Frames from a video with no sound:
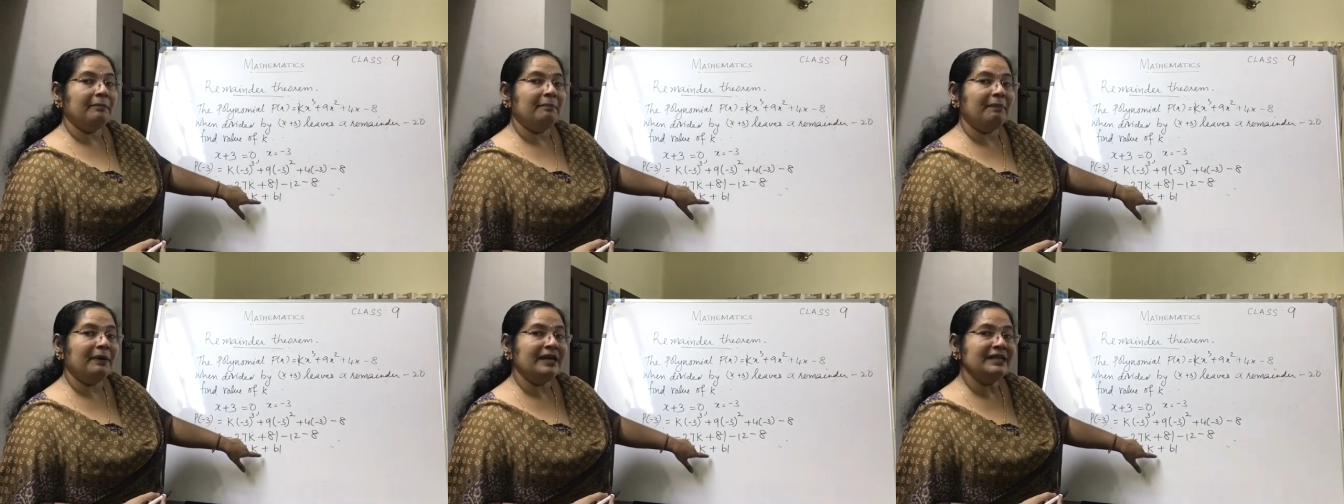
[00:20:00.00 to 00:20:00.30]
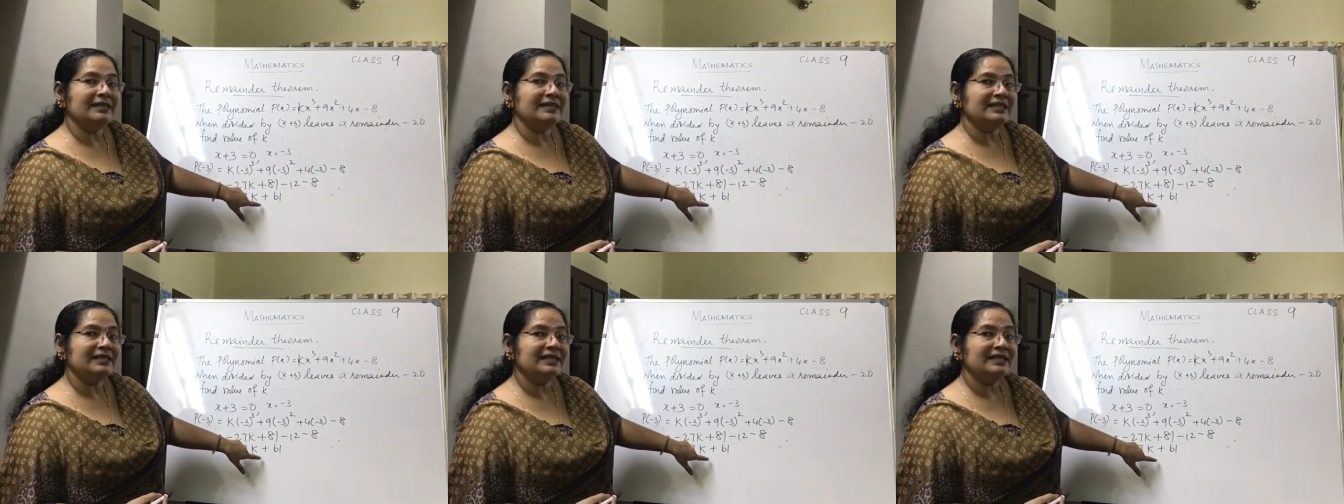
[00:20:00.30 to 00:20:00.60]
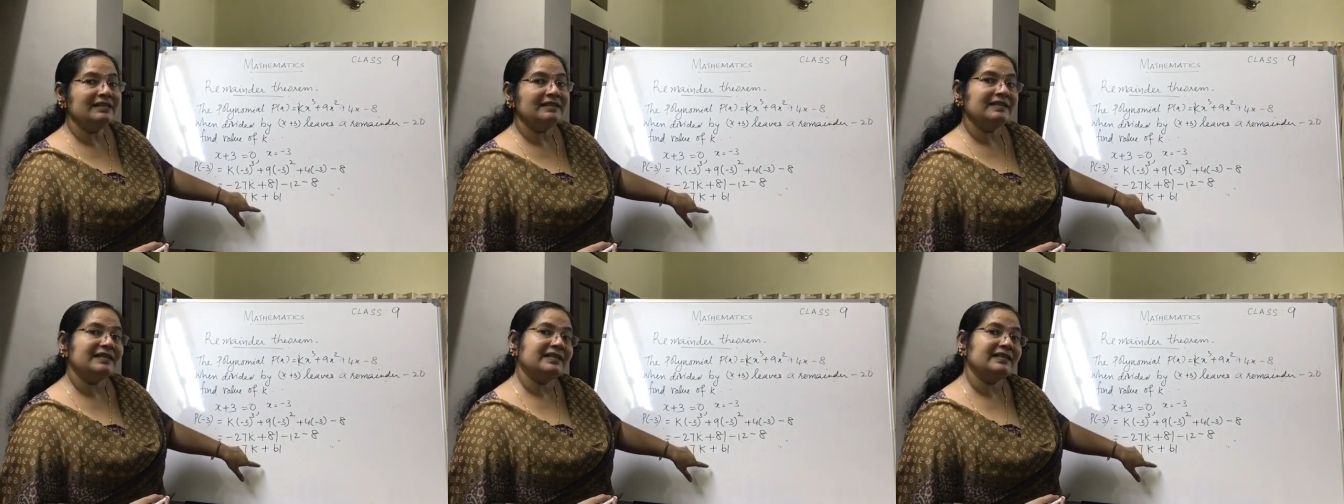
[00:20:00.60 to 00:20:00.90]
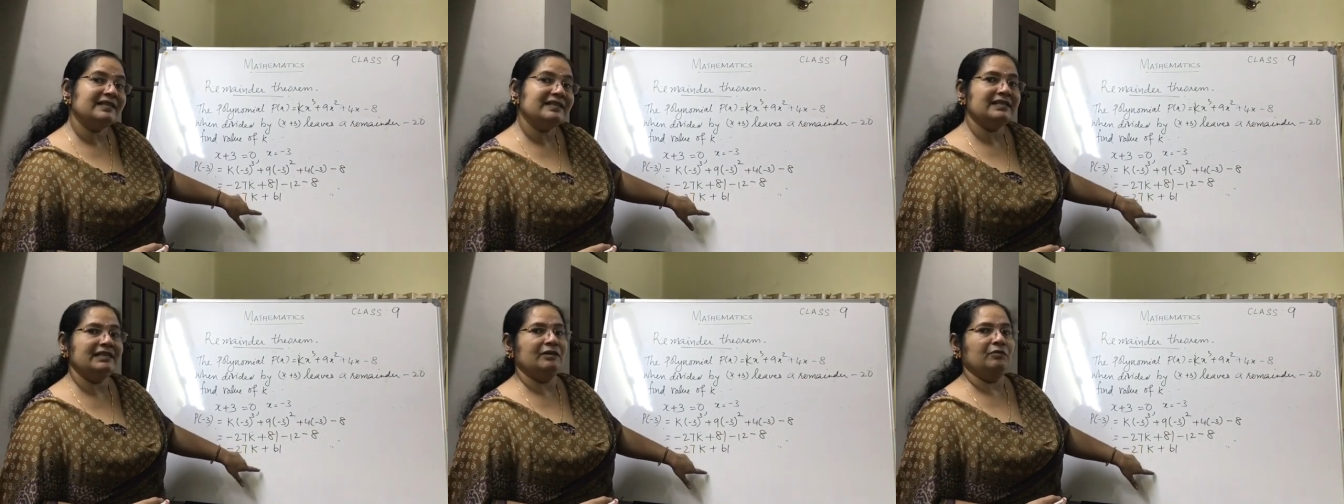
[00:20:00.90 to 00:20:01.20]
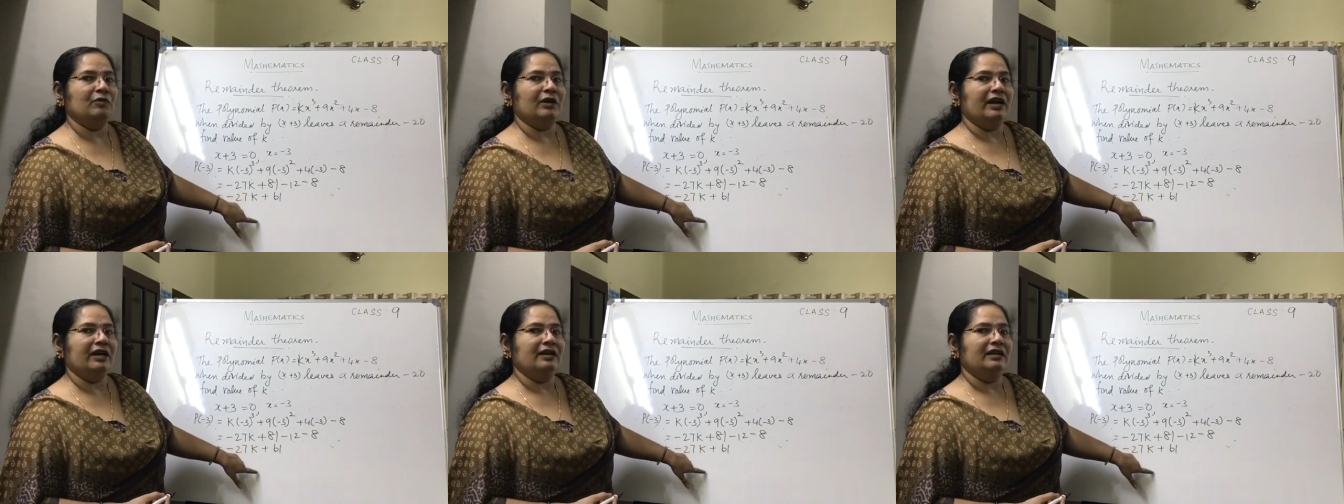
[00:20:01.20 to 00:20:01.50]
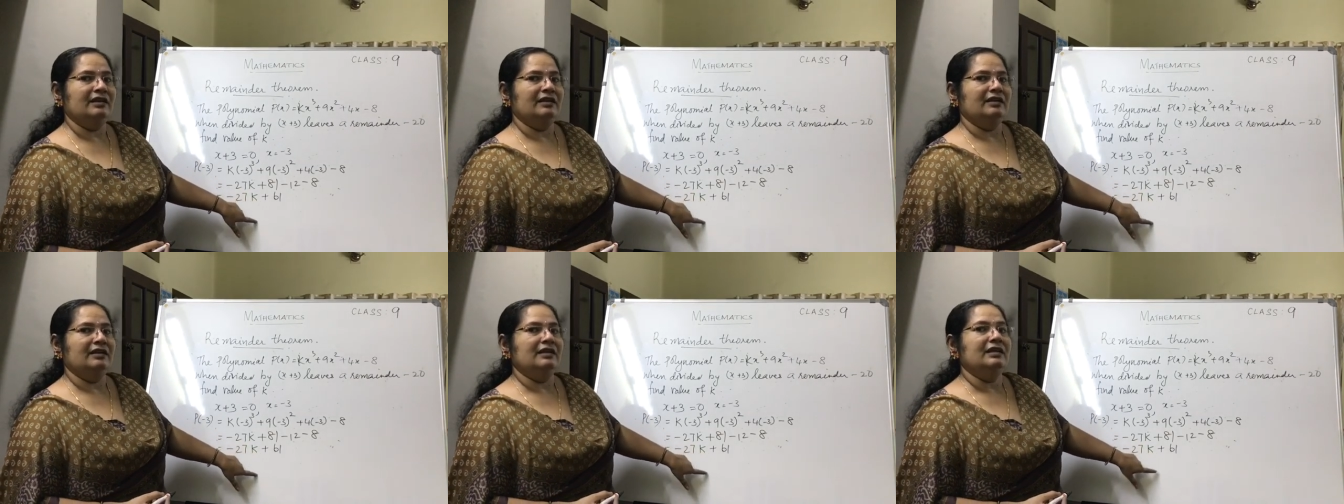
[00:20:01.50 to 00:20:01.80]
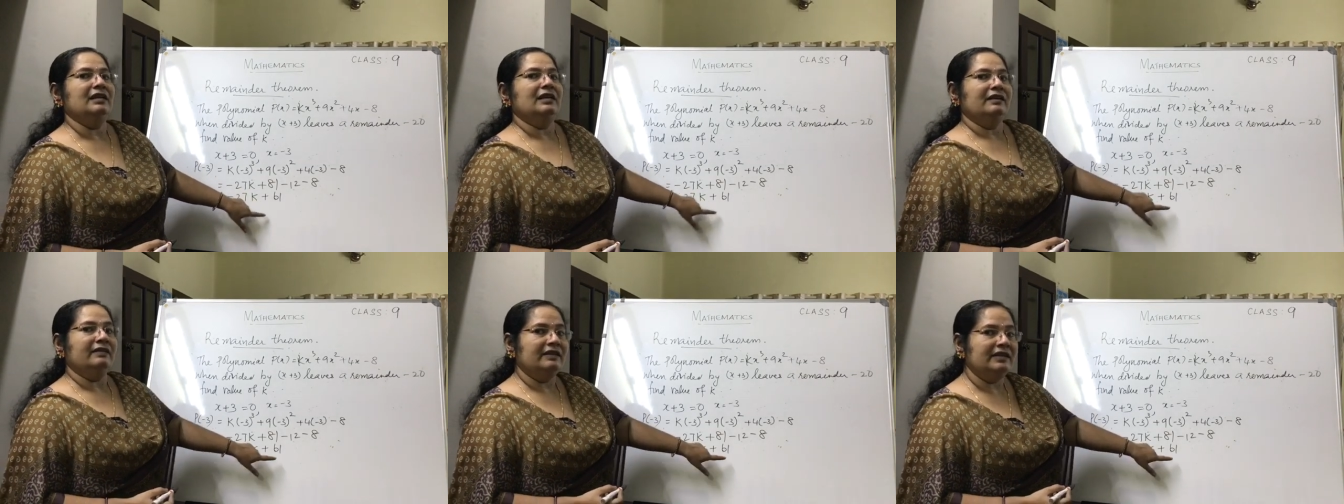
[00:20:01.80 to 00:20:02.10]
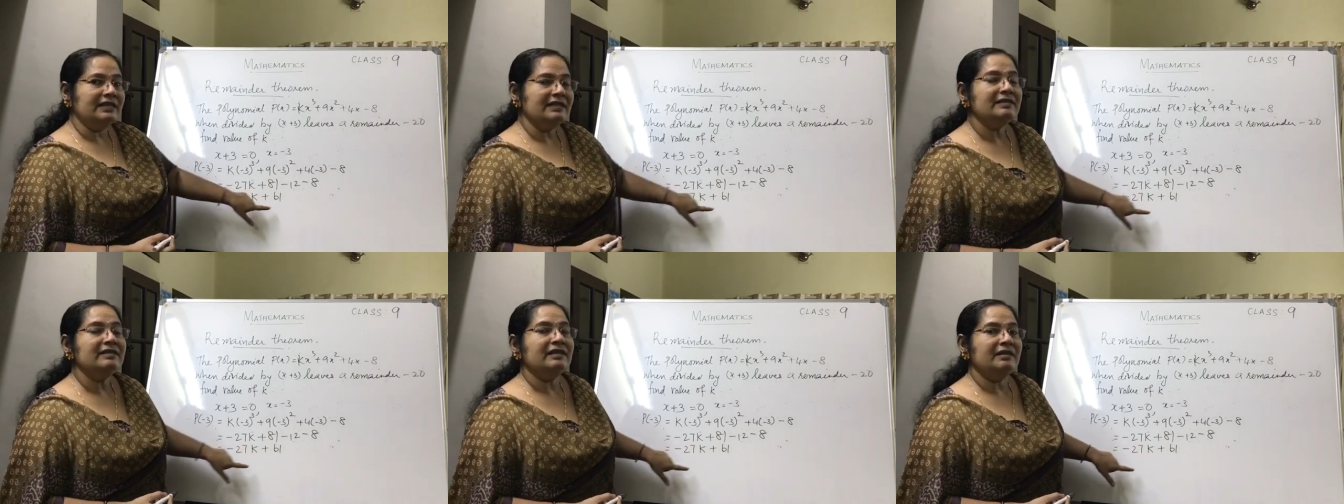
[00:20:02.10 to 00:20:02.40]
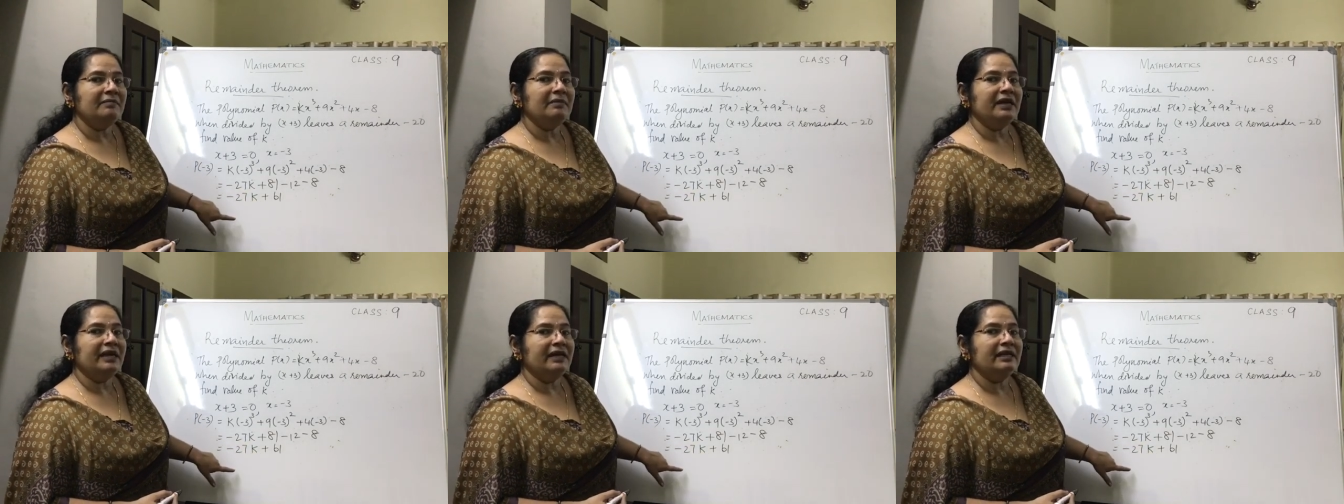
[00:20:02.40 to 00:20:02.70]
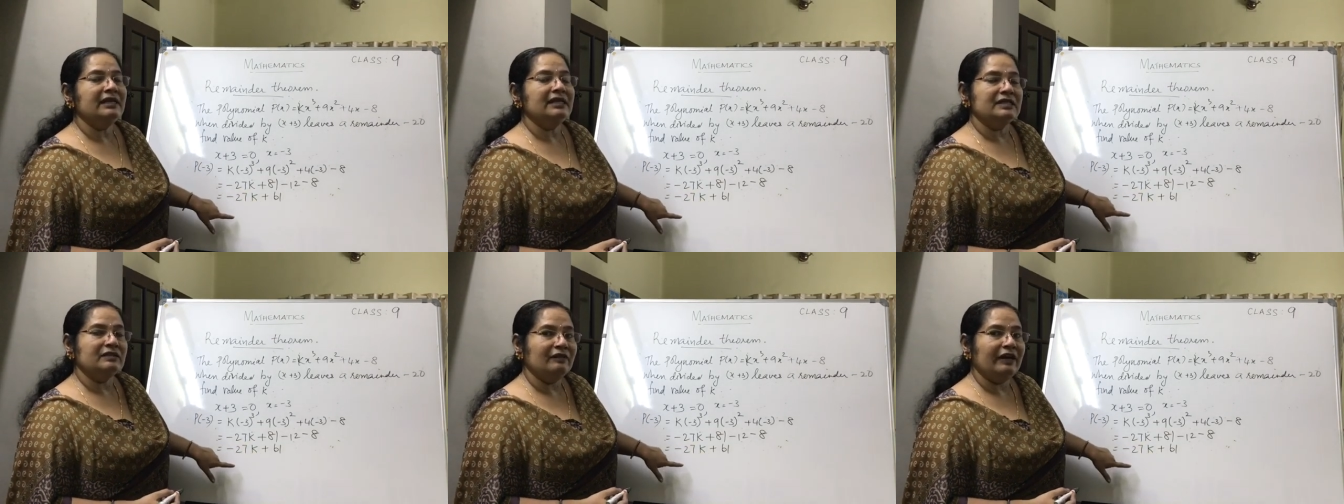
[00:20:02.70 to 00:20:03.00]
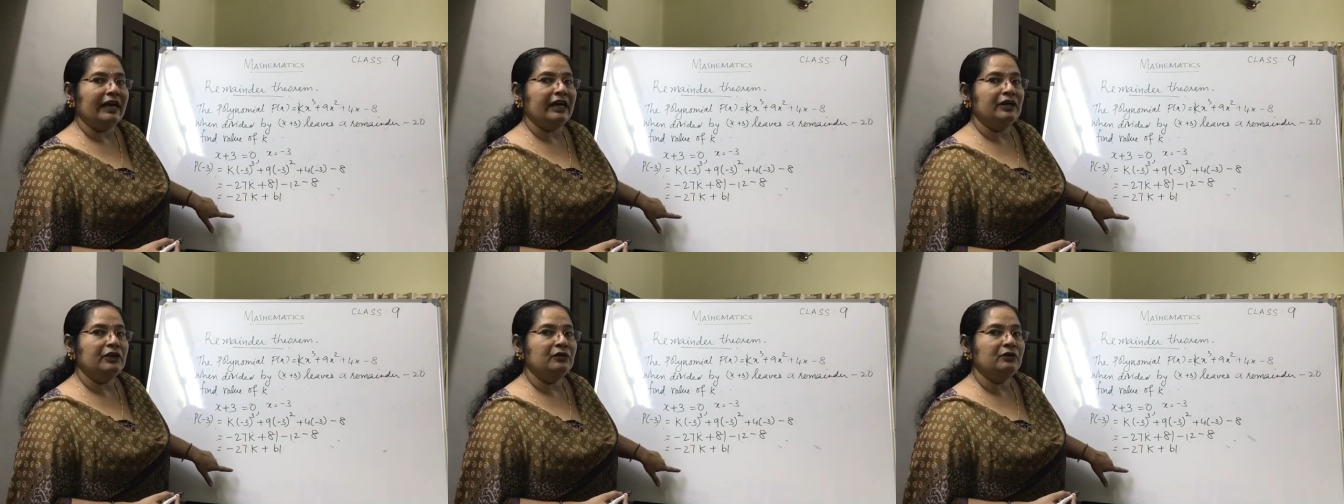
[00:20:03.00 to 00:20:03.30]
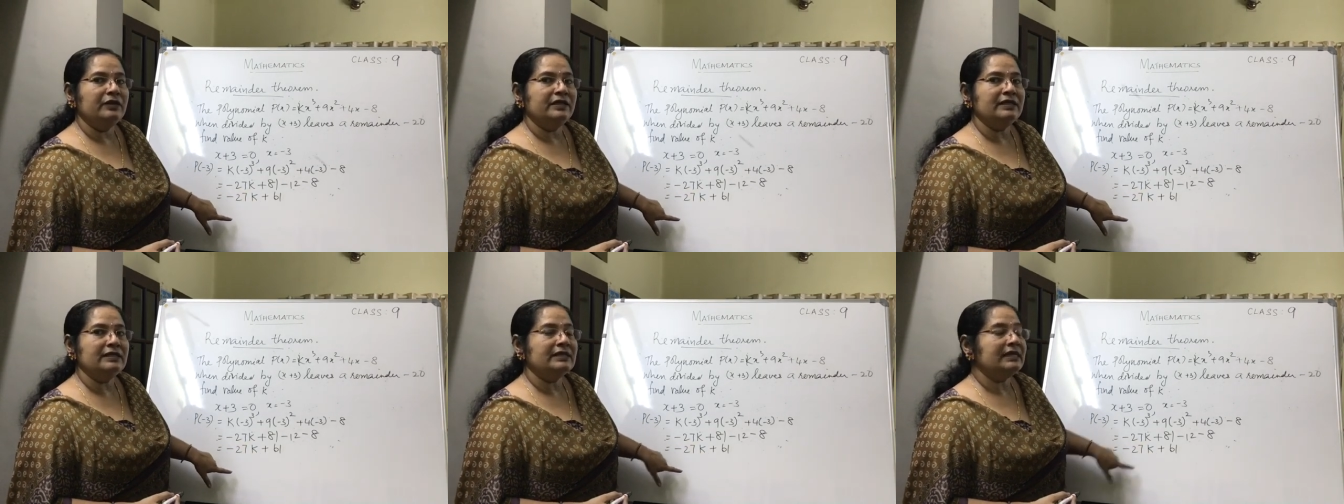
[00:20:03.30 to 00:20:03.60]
plus 61. This reminder's value is